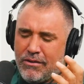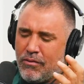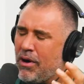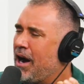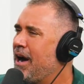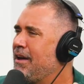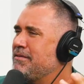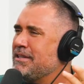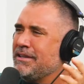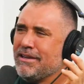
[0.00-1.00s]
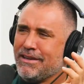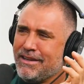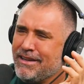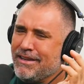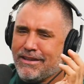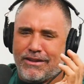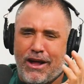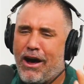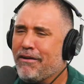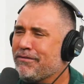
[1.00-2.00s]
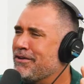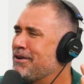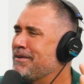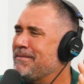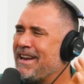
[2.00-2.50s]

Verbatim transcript: wives and the law firm